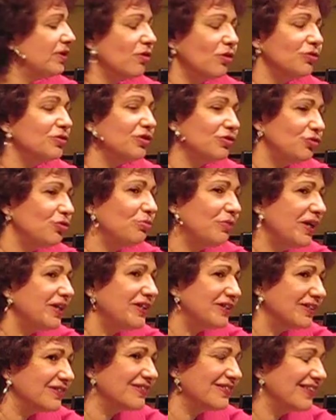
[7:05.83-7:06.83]
In order to make
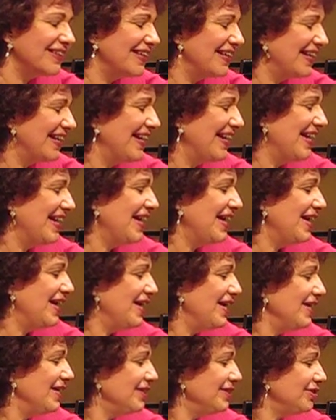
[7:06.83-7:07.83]
it.
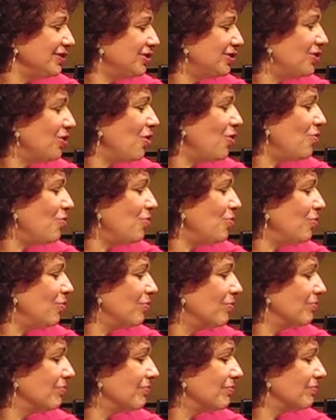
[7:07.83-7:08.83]
So,
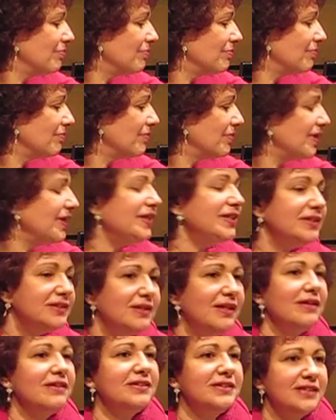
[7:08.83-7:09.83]
is
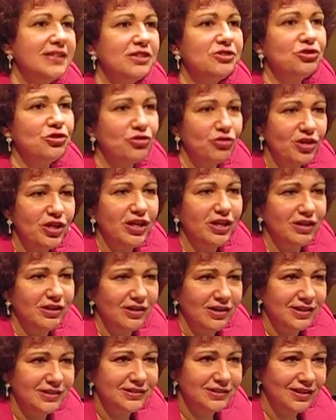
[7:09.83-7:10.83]
there such thing
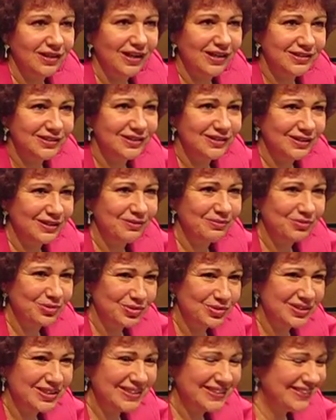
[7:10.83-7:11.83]
as classical
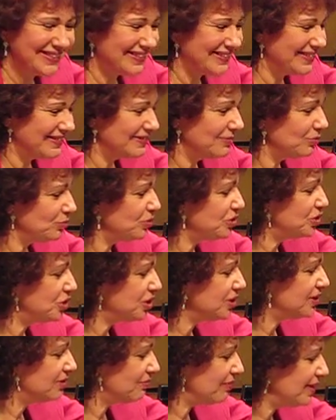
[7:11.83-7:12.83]
music which
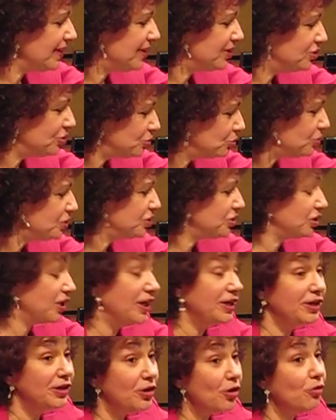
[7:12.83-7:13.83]
is really Jewish
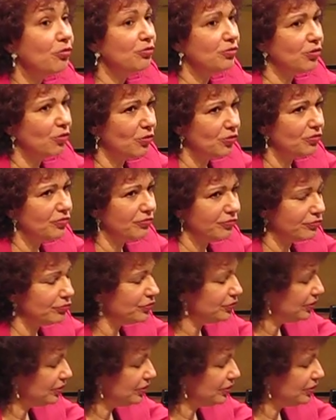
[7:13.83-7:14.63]
and known all through